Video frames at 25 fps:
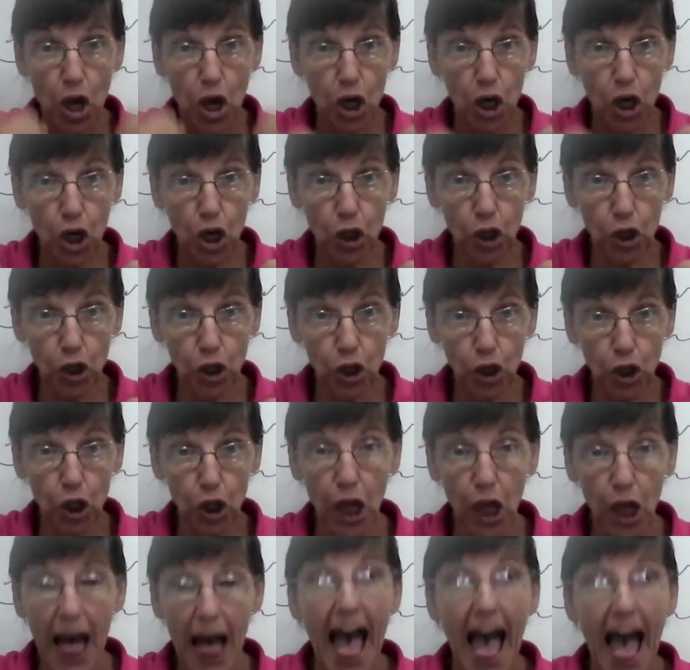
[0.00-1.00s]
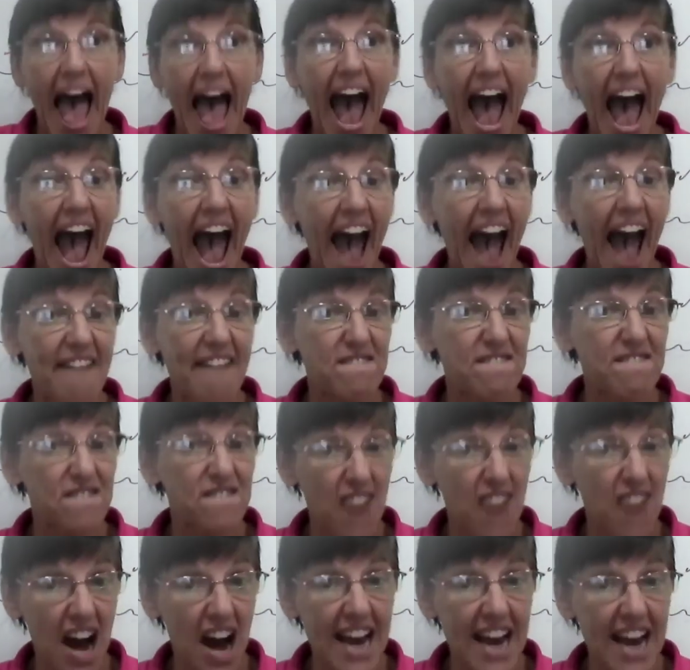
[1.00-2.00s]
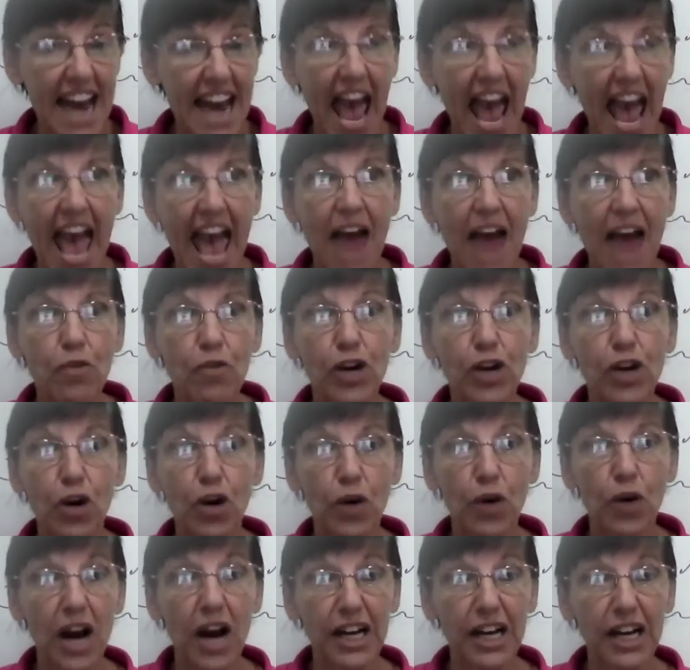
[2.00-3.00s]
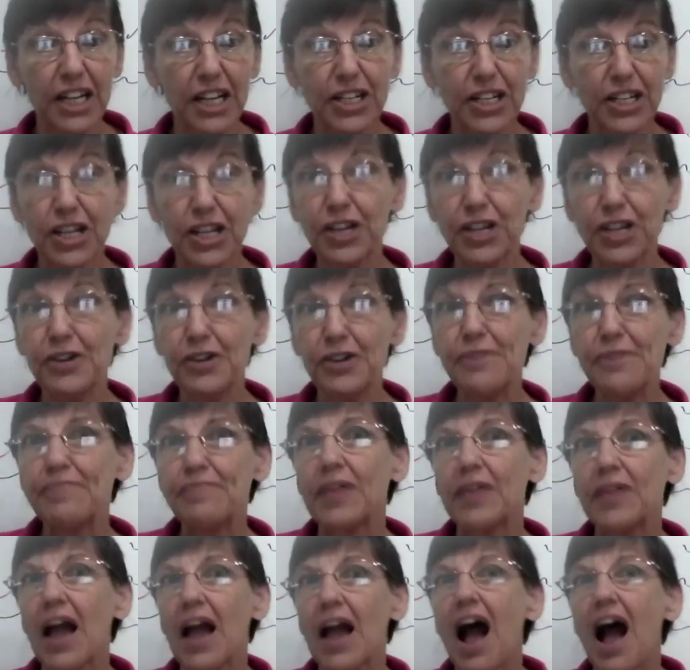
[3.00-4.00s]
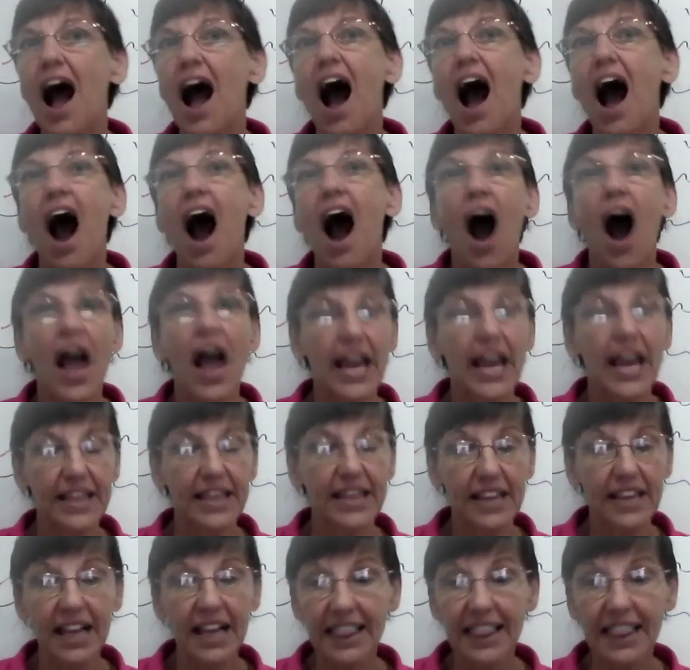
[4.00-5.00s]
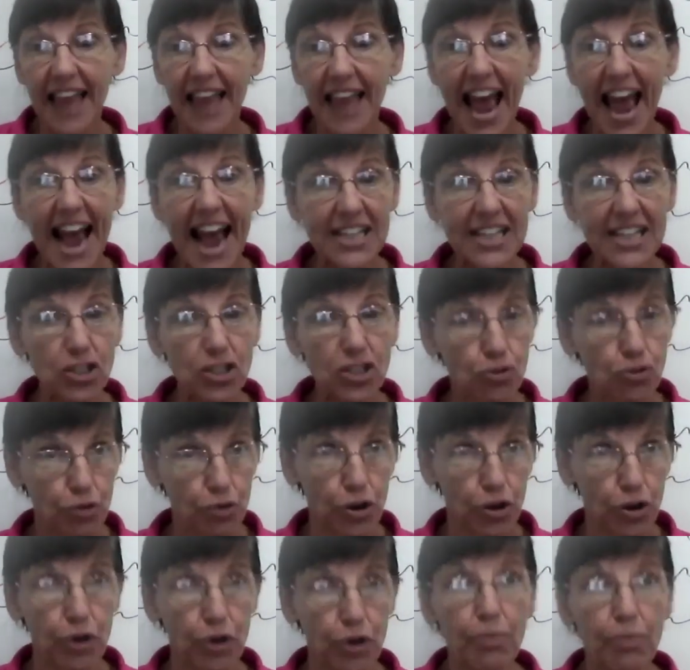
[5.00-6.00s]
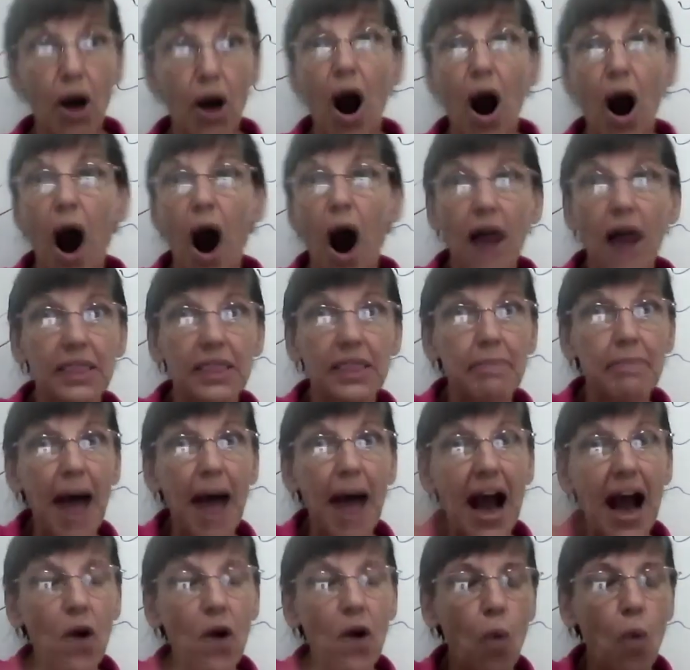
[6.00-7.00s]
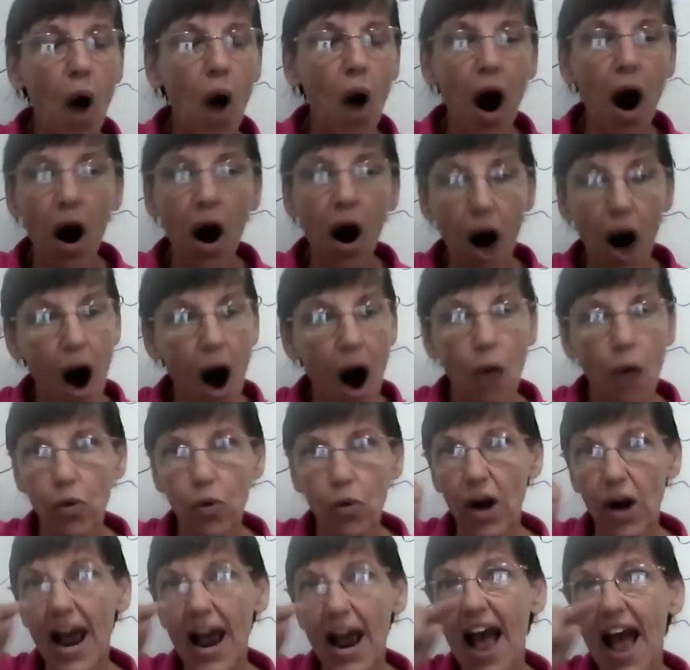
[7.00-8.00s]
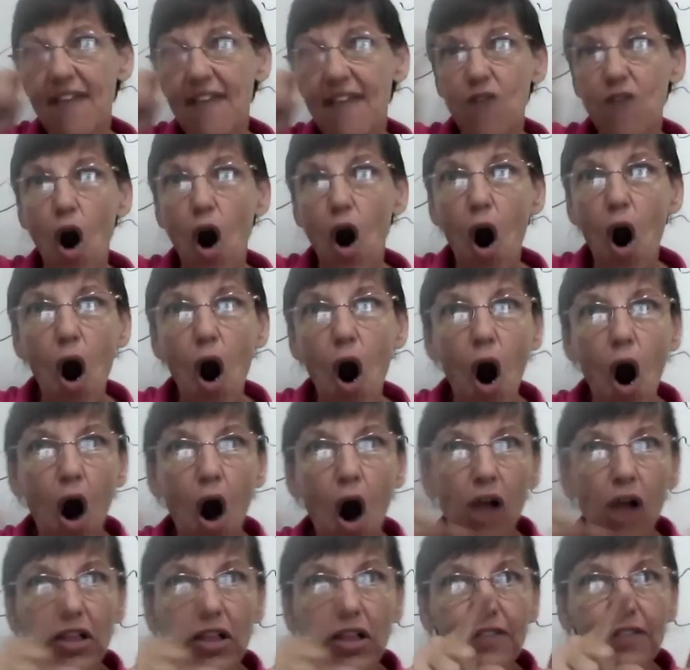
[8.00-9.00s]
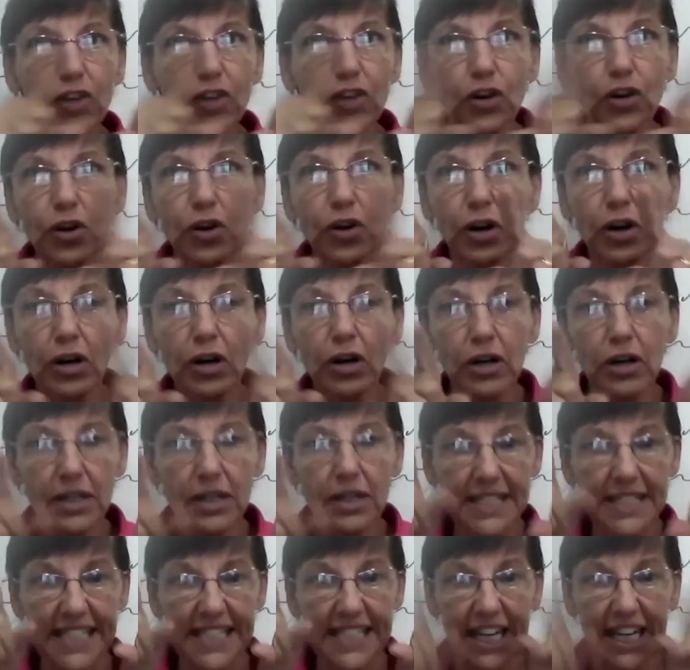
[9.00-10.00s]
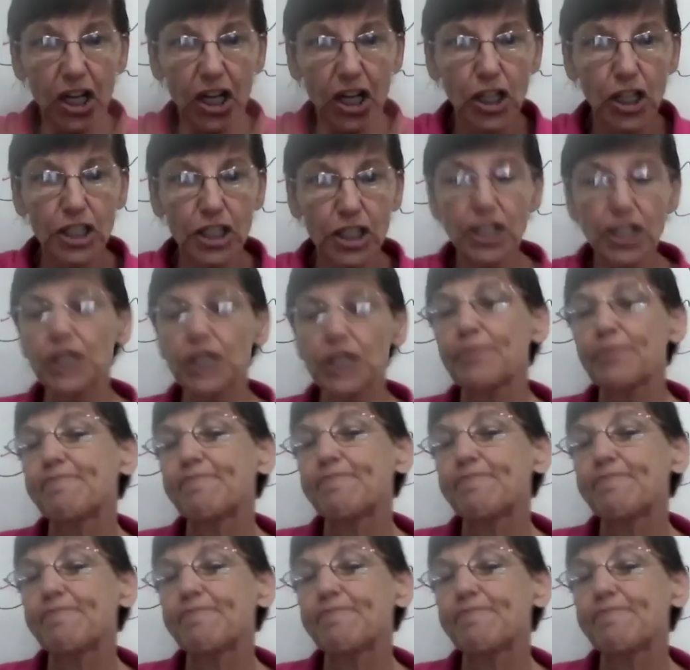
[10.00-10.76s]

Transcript: Cool. Have fun, and you know what I'm going to do? In the classroom, on the back wall, where I have all of your stickers,